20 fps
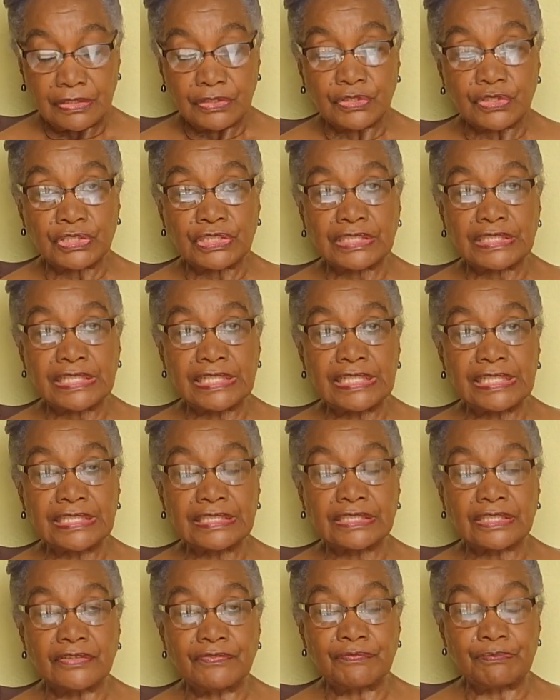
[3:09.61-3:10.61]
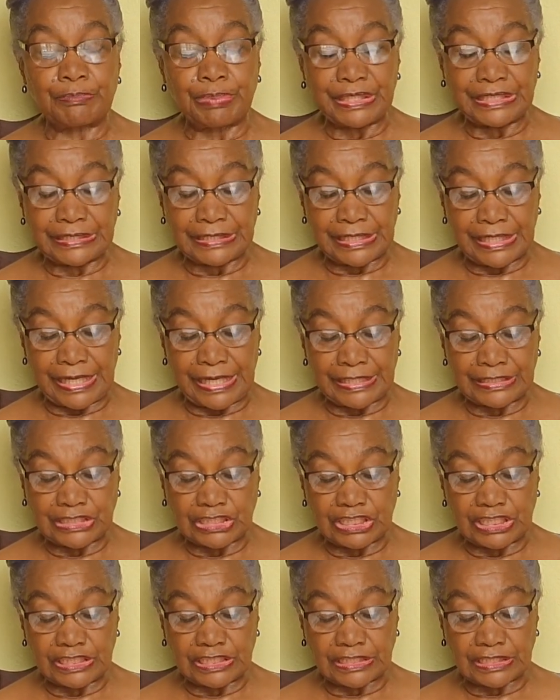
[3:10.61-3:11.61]
to seas of bitter
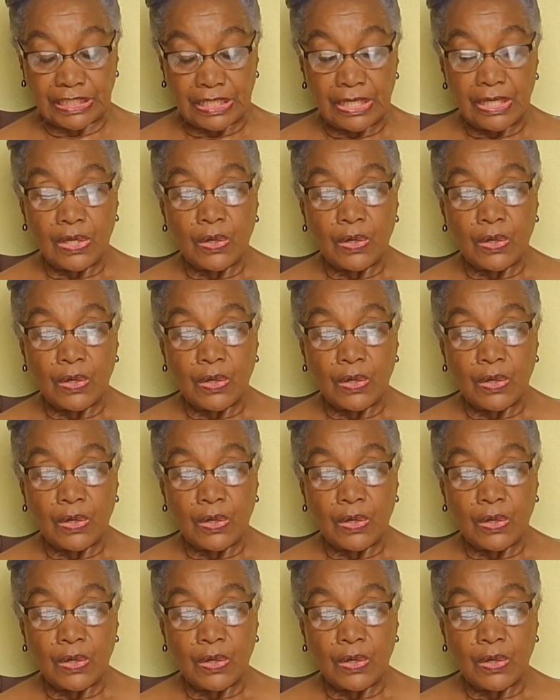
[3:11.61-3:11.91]
edges,